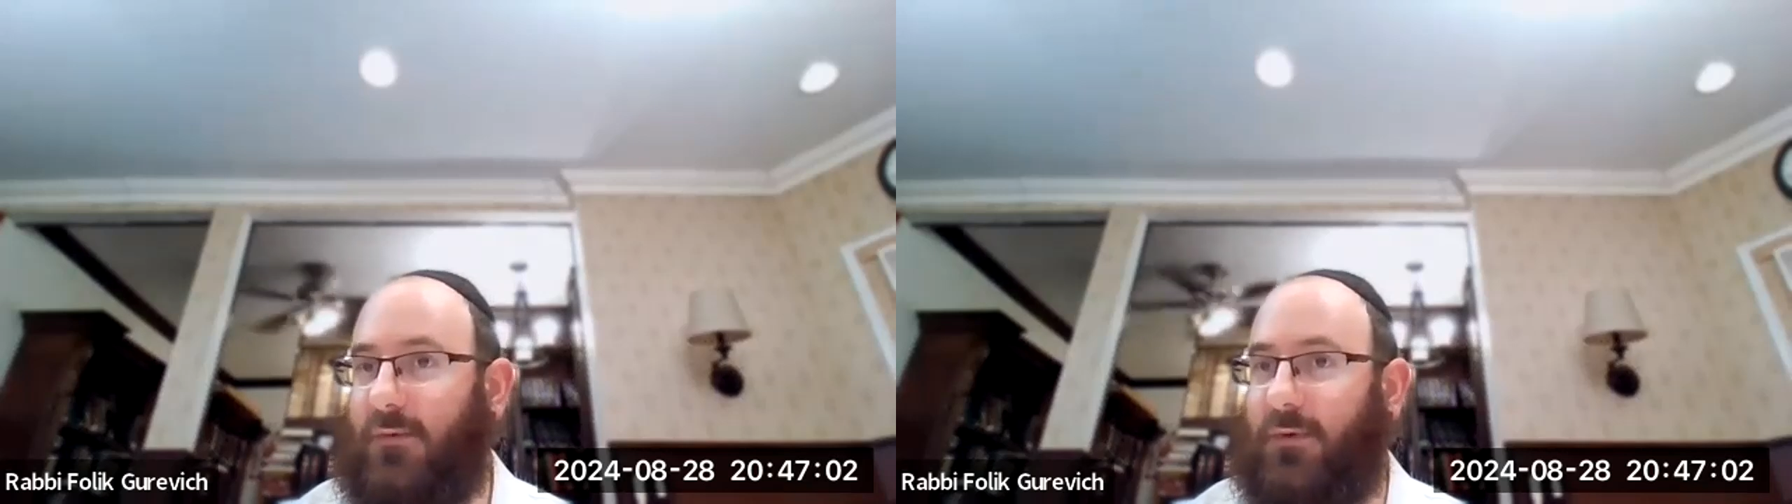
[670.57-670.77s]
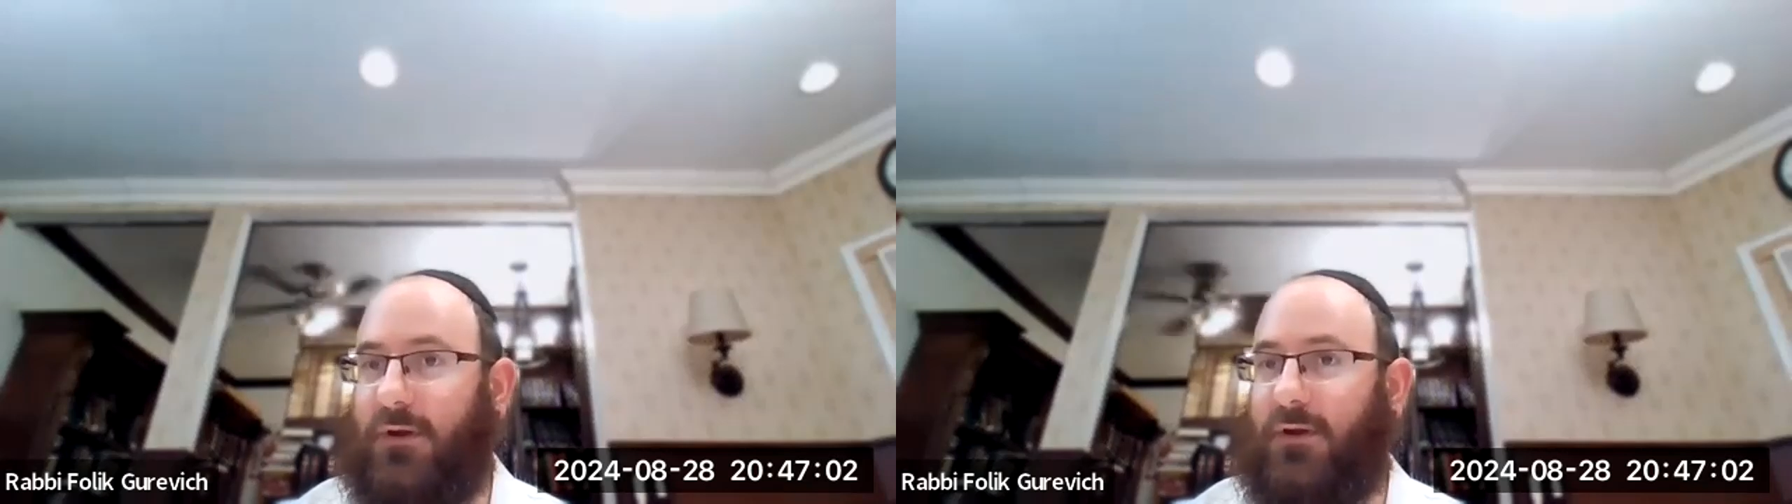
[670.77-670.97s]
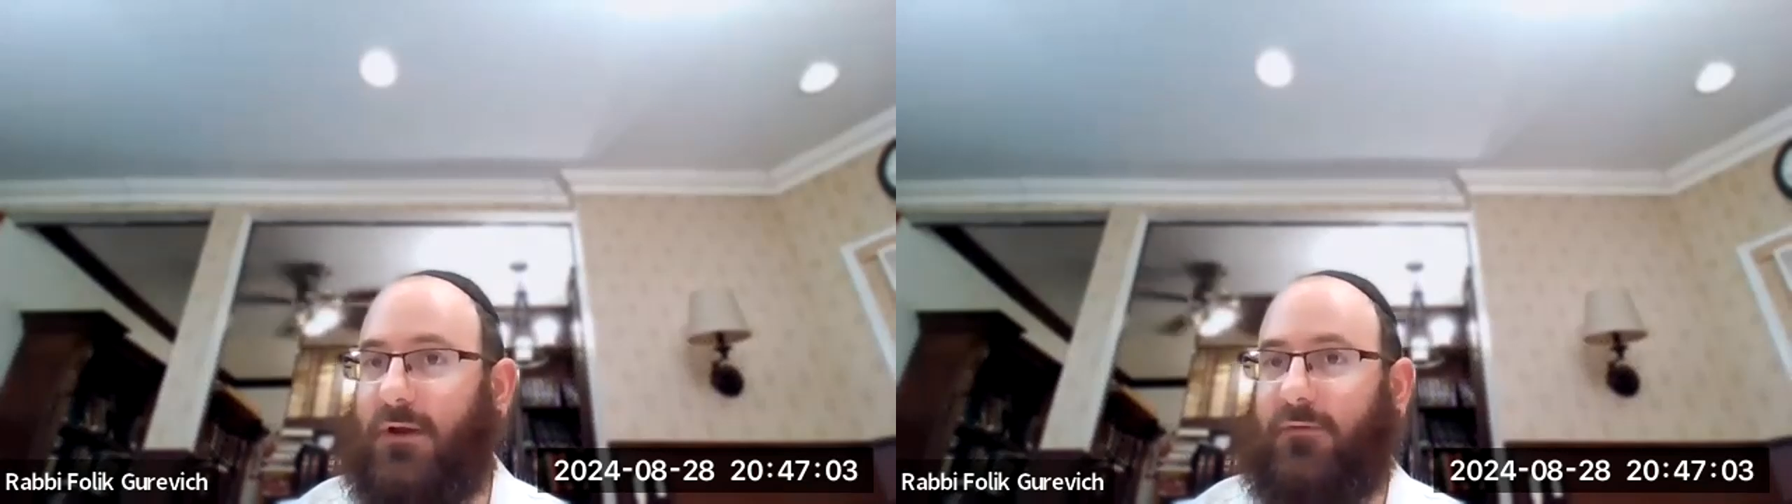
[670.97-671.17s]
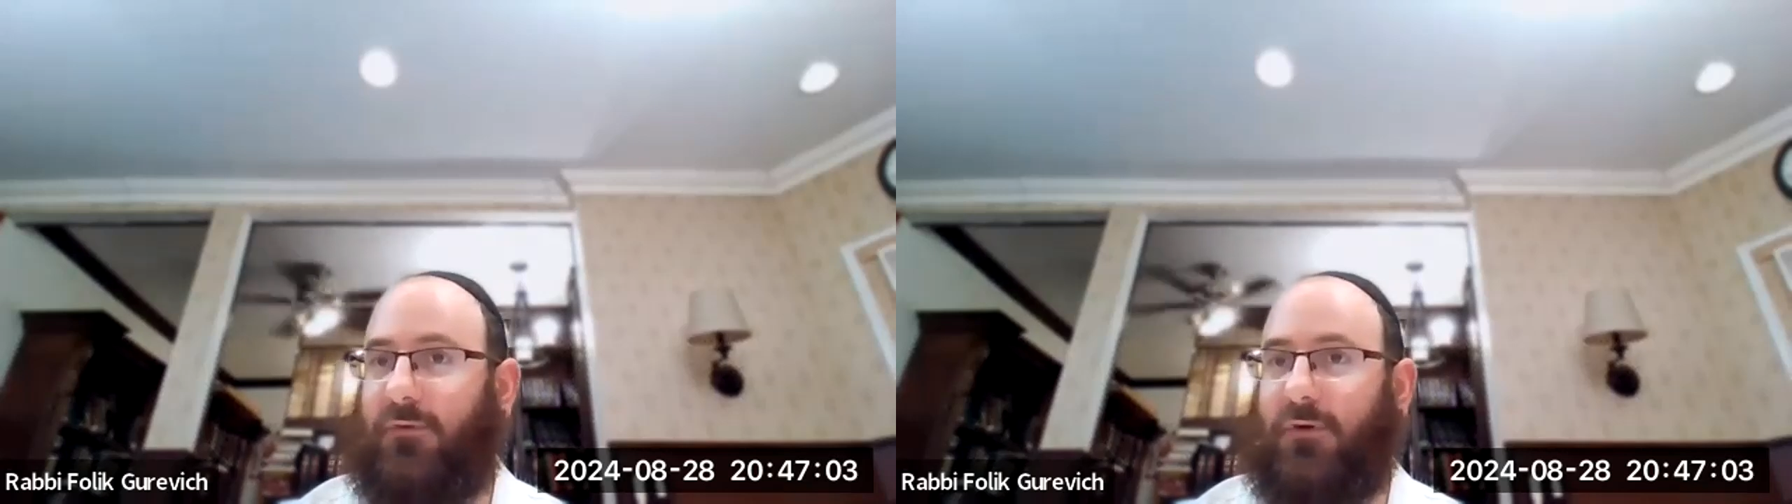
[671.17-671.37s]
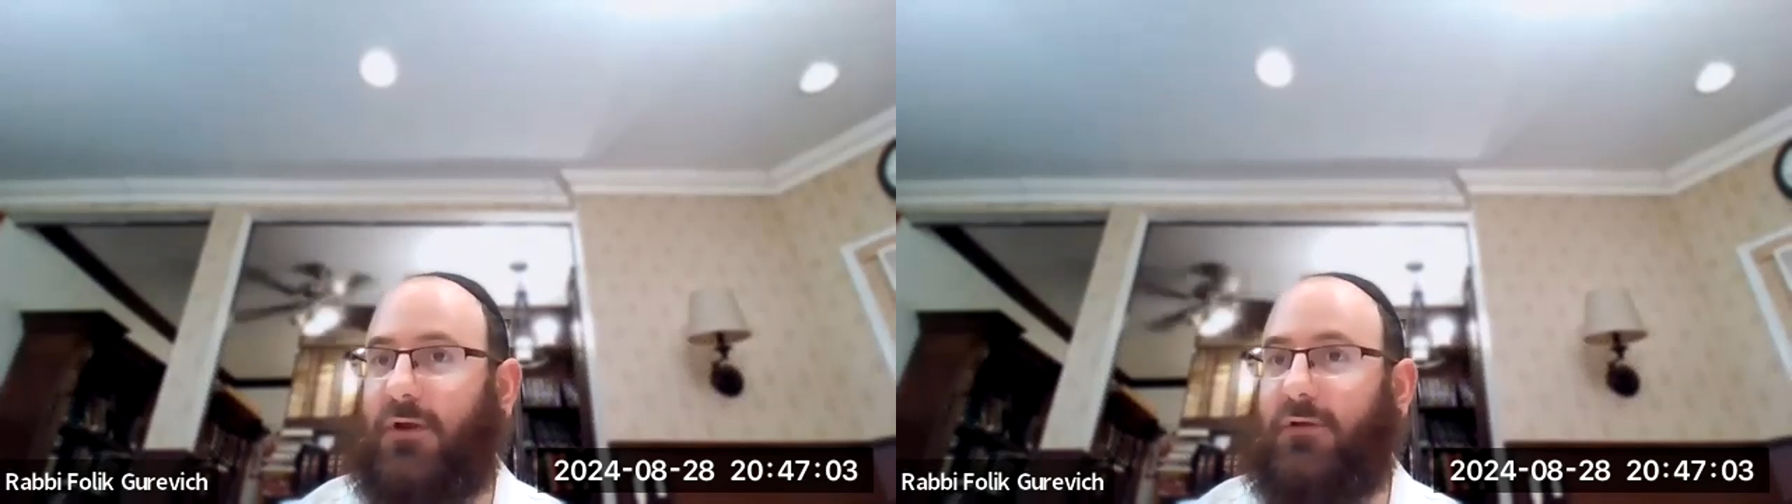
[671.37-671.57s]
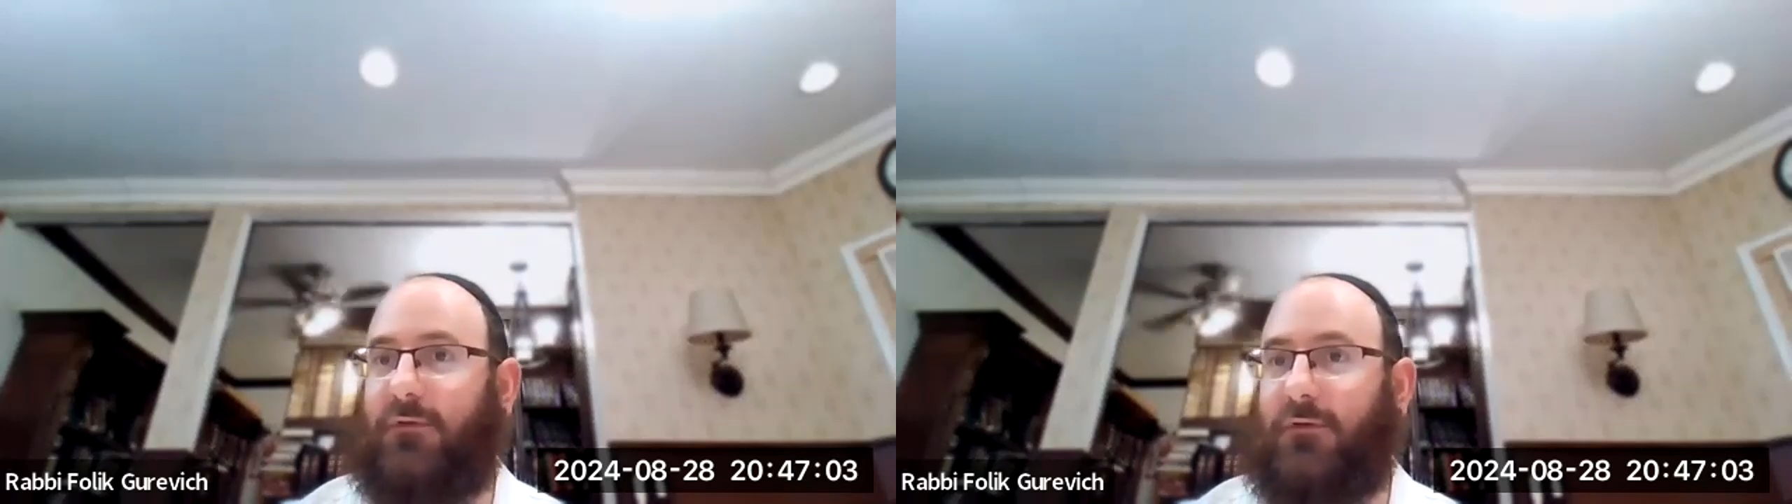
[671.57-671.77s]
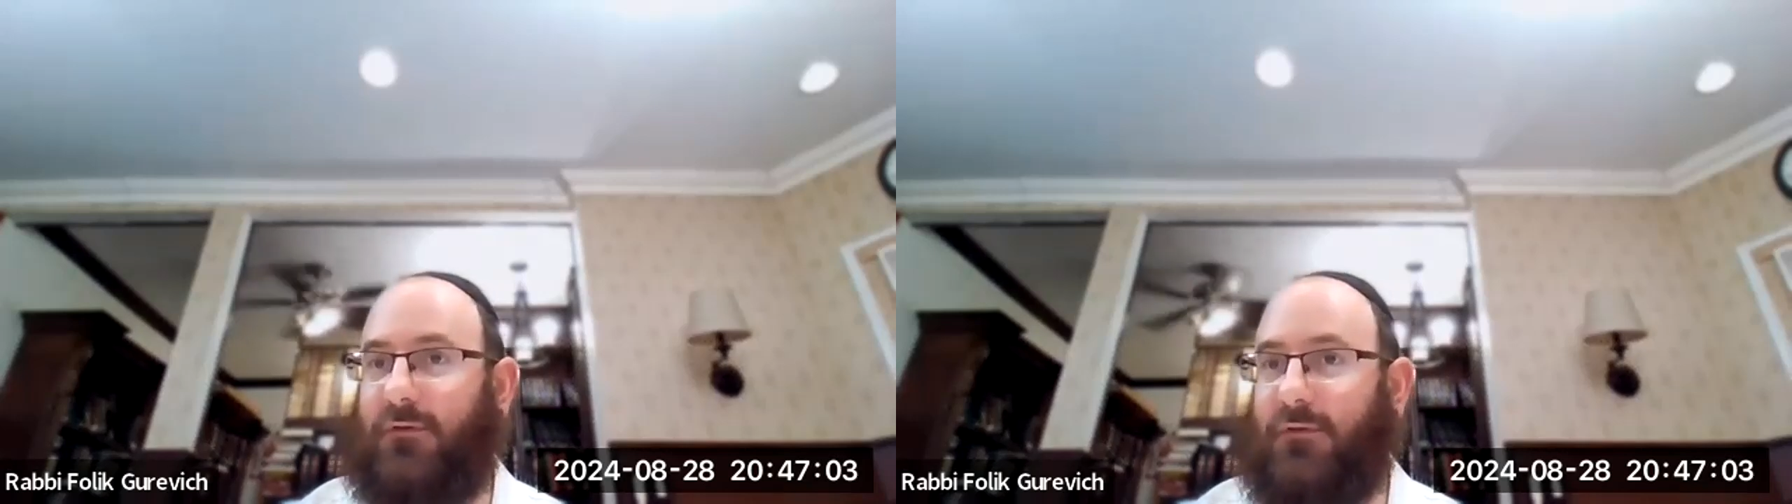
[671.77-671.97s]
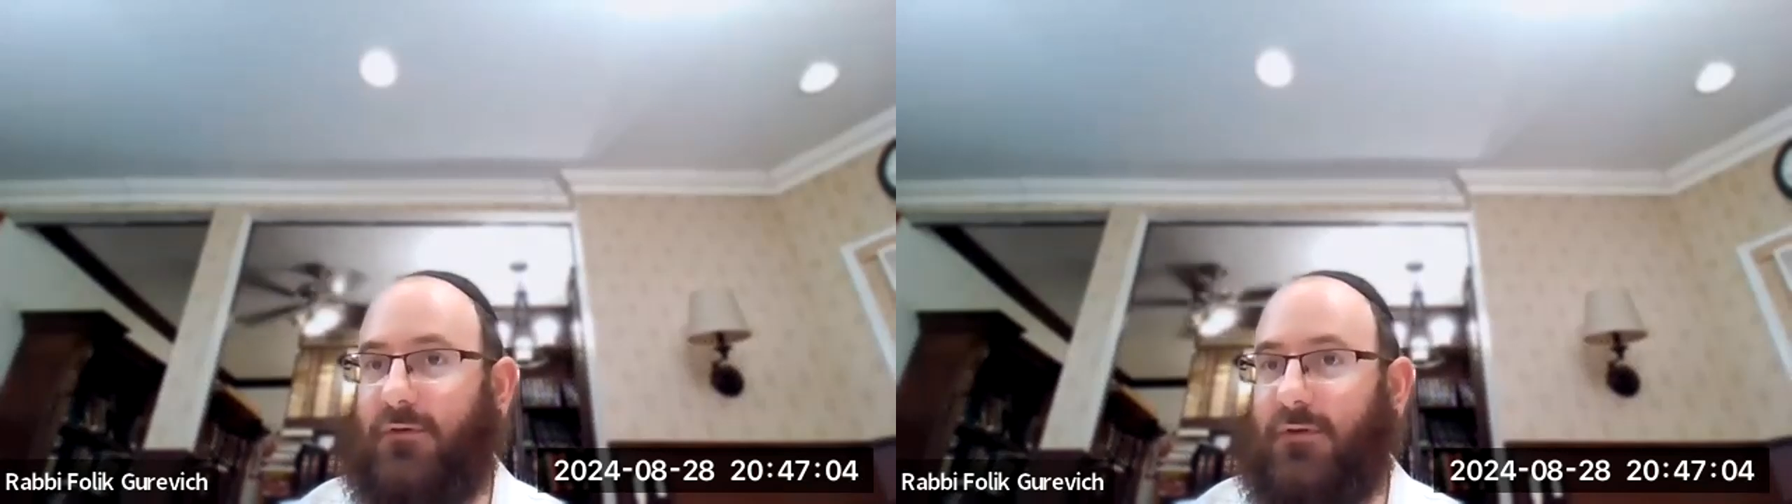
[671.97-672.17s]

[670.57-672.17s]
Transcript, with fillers: we get forgiven?